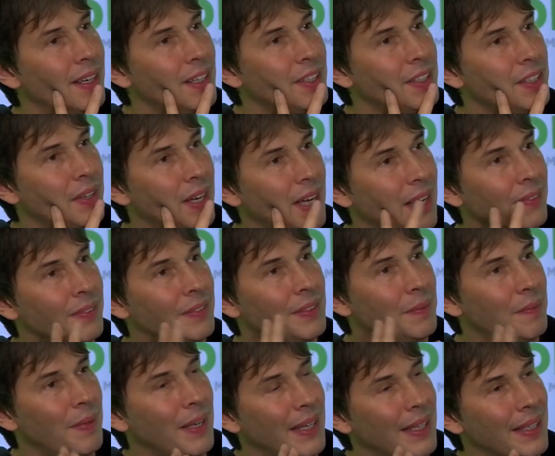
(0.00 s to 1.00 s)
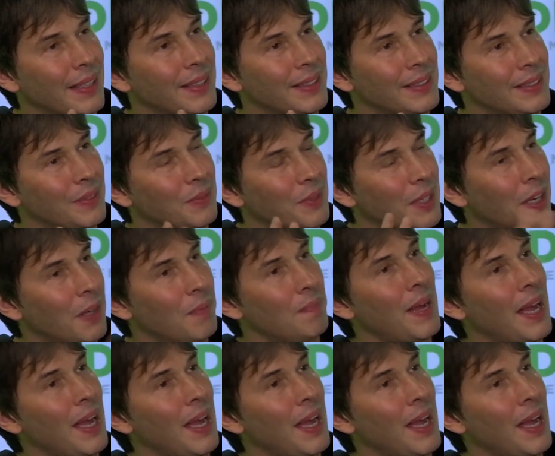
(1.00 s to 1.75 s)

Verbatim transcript: and you have to be, because we go